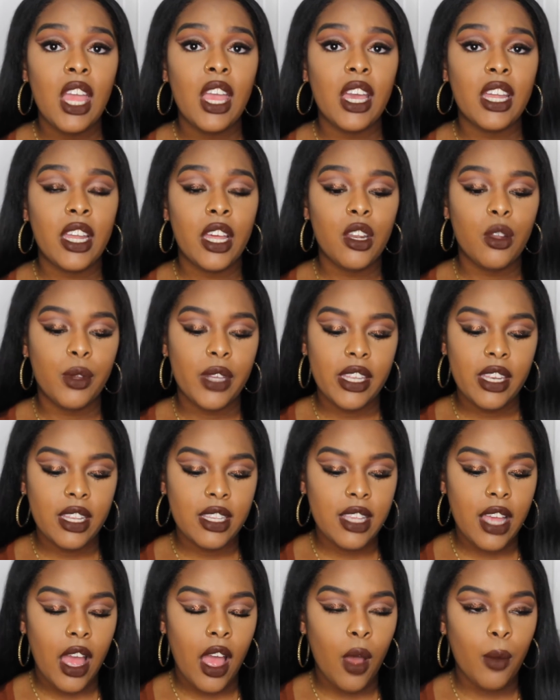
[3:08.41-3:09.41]
and I know
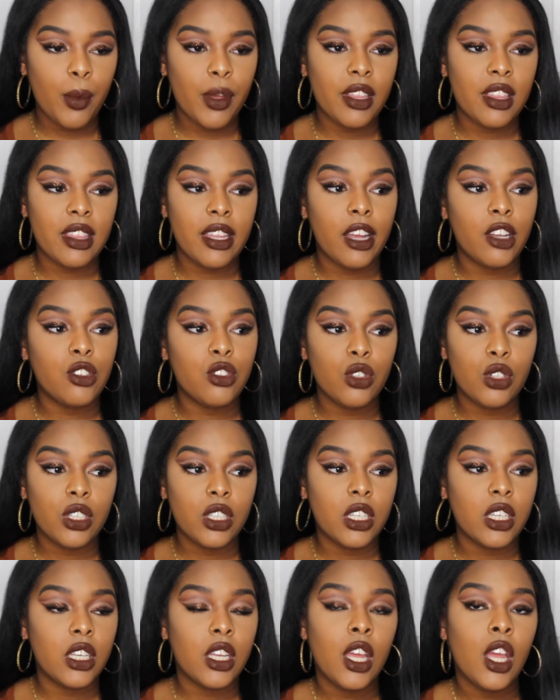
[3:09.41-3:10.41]
anytime with
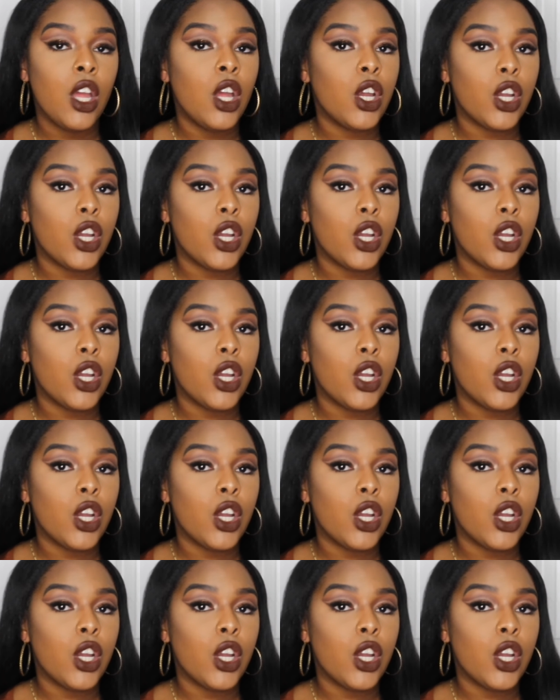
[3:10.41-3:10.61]
naturally